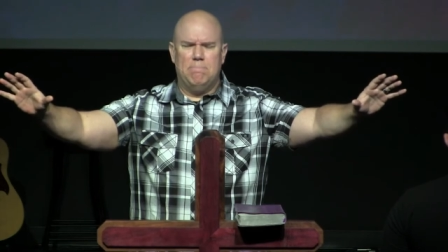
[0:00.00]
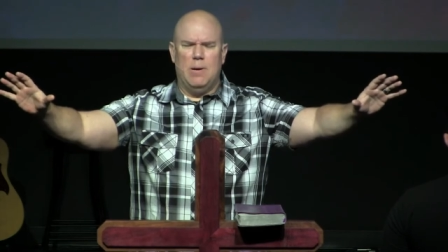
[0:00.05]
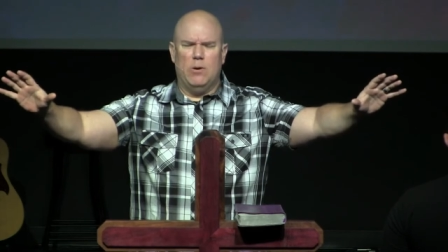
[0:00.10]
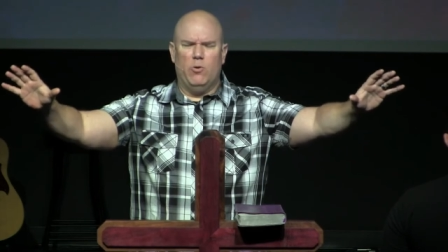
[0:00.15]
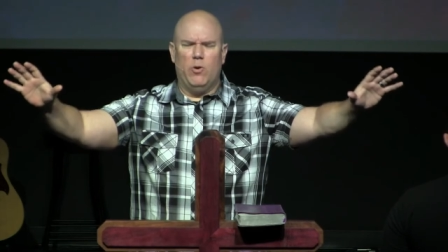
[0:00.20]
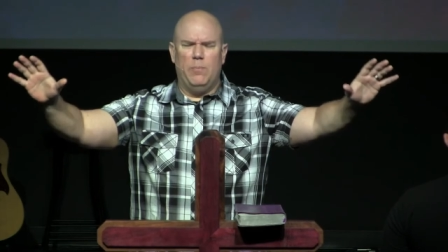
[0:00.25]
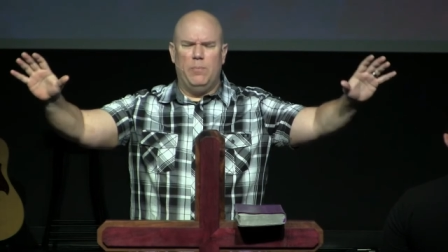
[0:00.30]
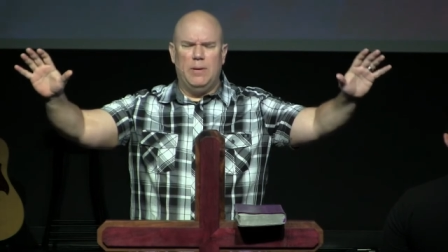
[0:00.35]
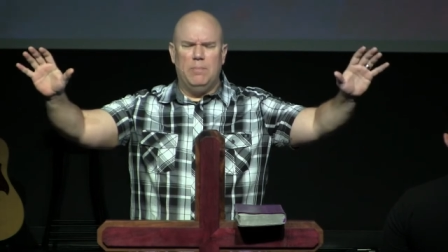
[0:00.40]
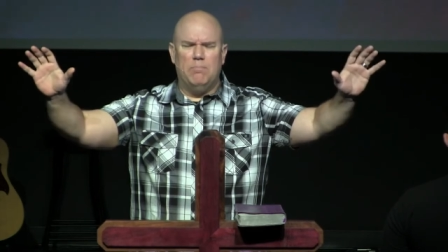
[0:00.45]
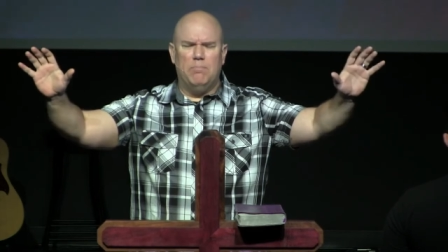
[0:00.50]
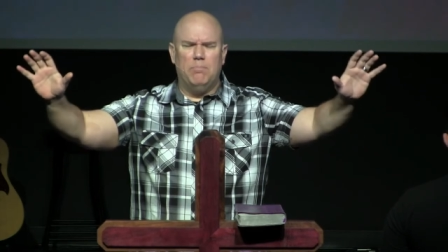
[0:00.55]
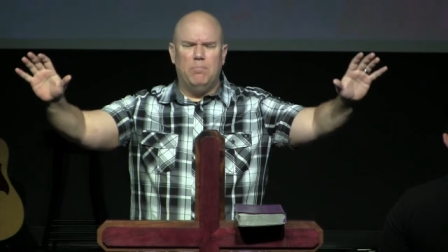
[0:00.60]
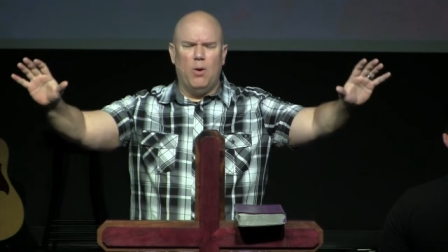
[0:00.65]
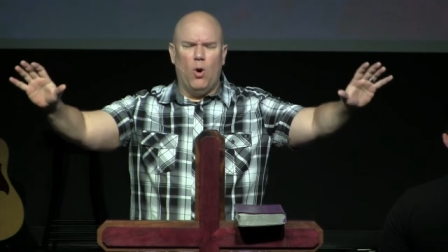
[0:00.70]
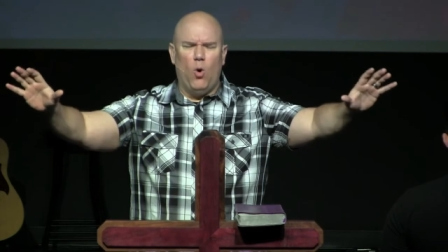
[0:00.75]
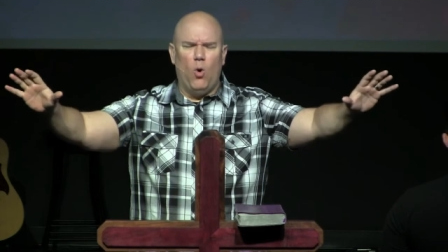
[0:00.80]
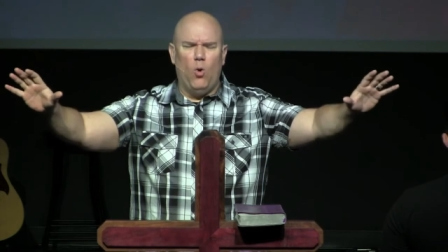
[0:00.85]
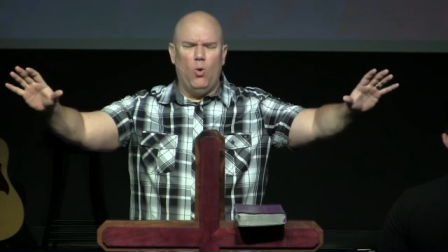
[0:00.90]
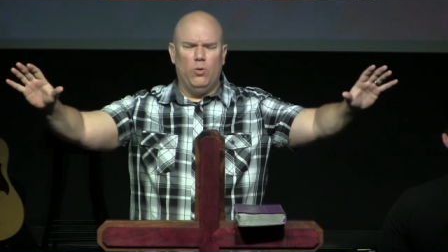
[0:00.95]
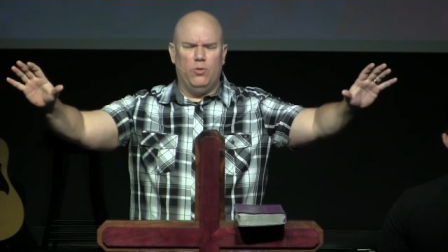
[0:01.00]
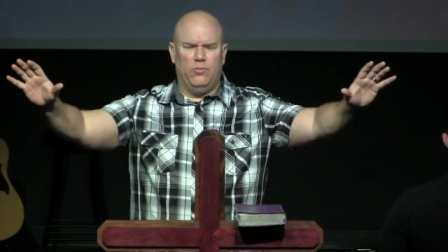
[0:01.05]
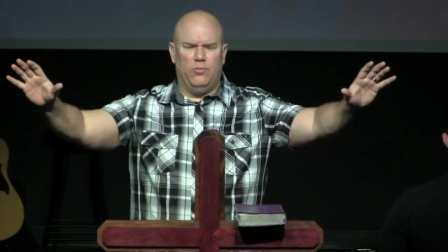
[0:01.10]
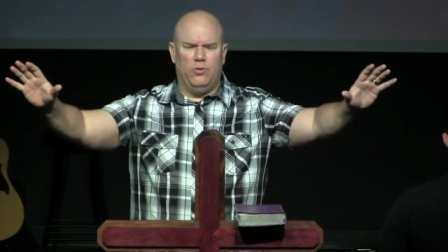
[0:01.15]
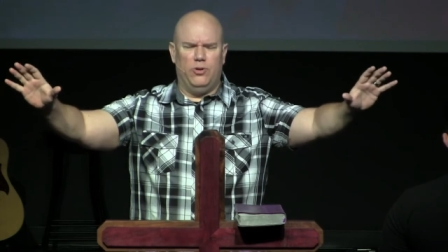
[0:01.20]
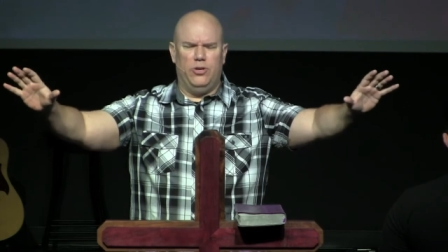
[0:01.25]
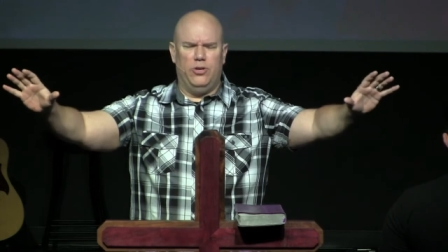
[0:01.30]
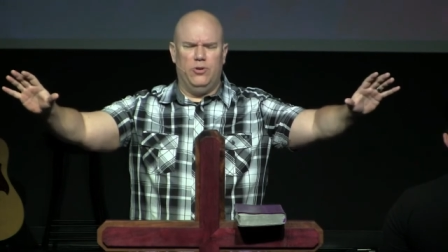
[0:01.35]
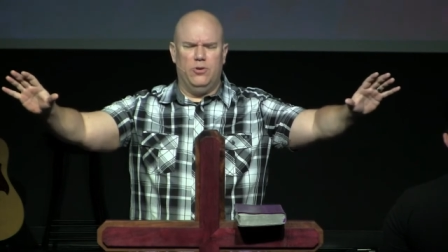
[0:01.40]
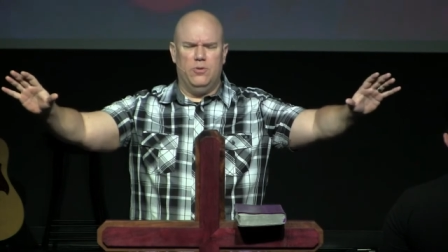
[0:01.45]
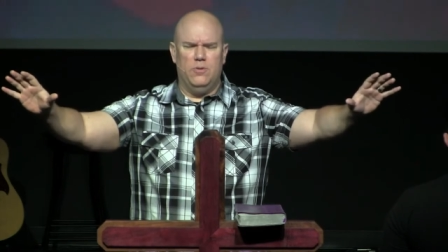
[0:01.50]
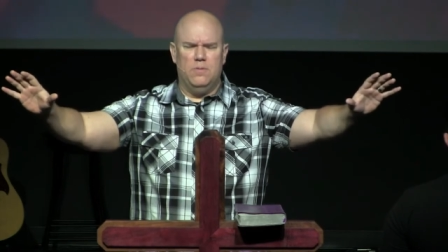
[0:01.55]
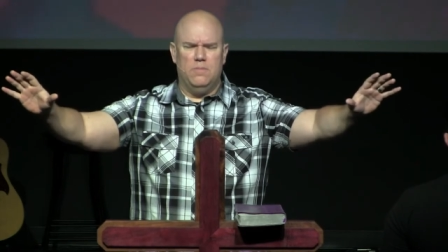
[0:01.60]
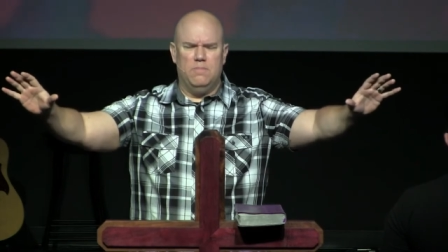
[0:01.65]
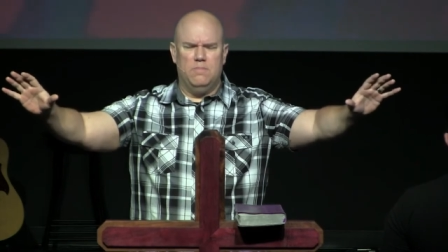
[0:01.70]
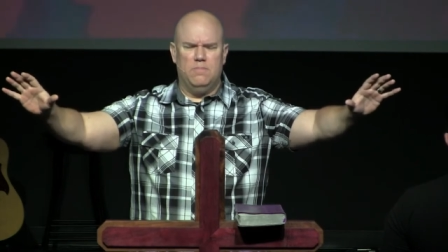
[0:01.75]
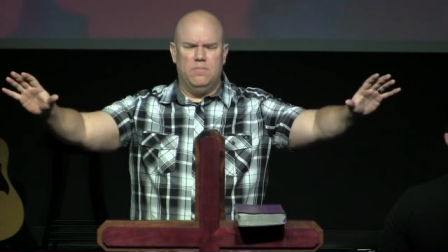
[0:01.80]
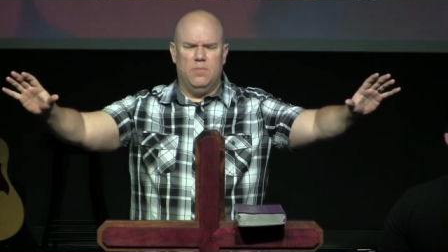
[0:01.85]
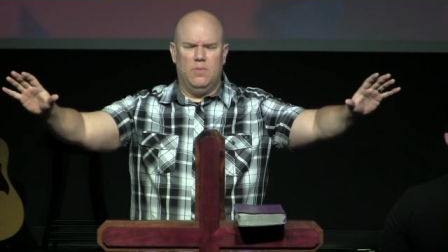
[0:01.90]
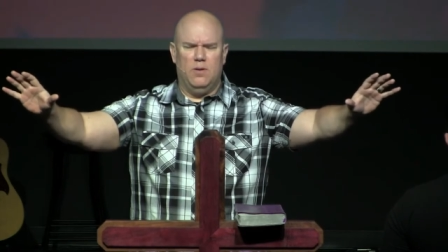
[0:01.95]
May we be bold for you.
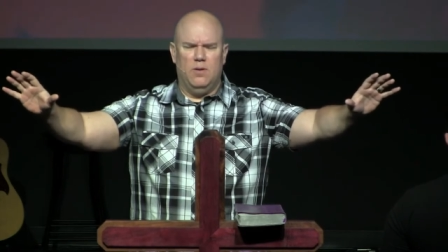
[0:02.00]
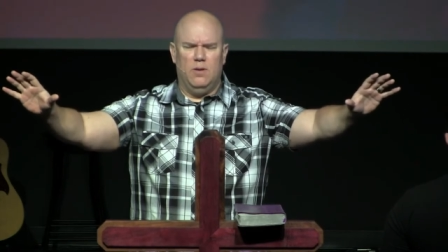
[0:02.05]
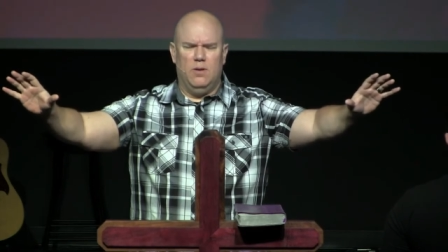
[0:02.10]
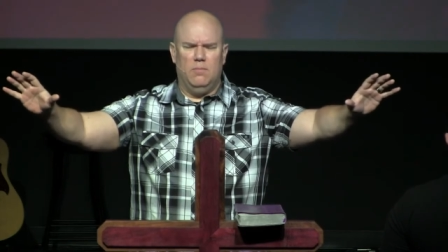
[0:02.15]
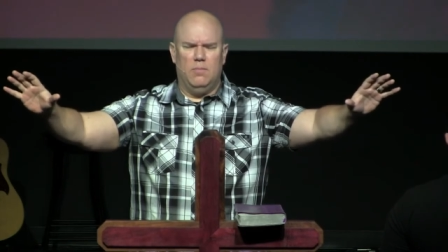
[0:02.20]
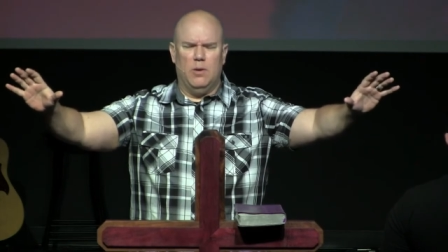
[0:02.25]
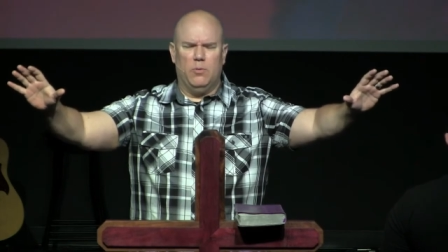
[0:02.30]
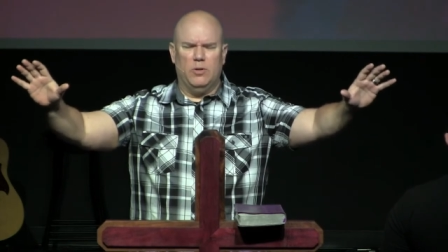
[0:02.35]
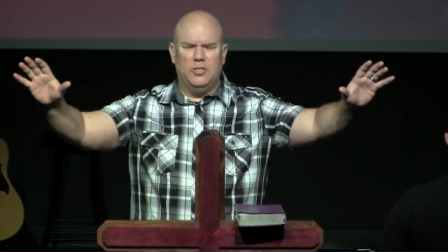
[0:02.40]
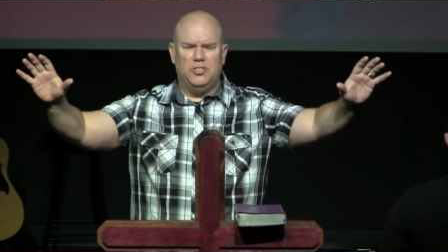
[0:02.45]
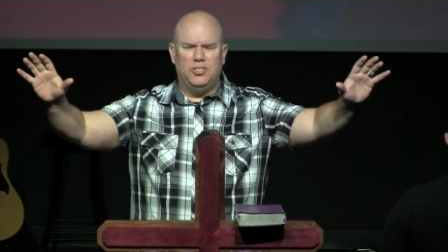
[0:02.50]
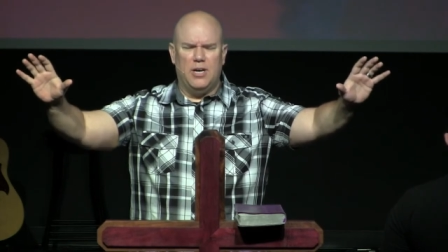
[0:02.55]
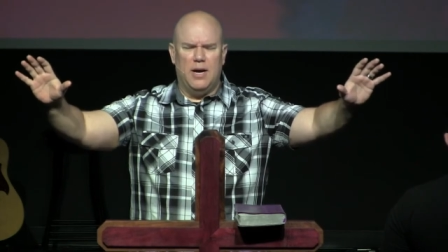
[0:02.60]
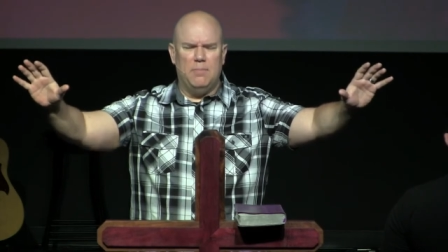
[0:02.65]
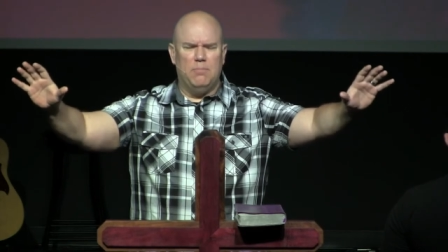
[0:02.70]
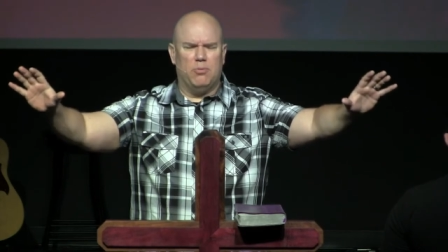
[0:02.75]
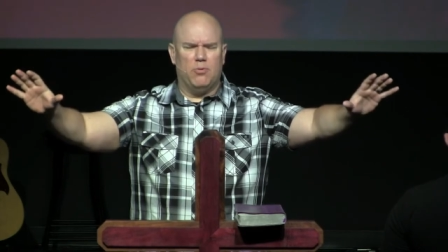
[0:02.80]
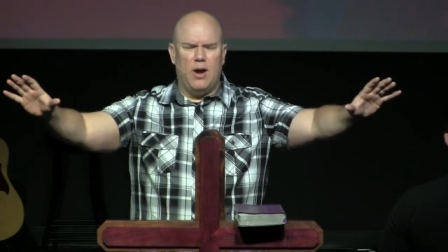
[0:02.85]
May we shine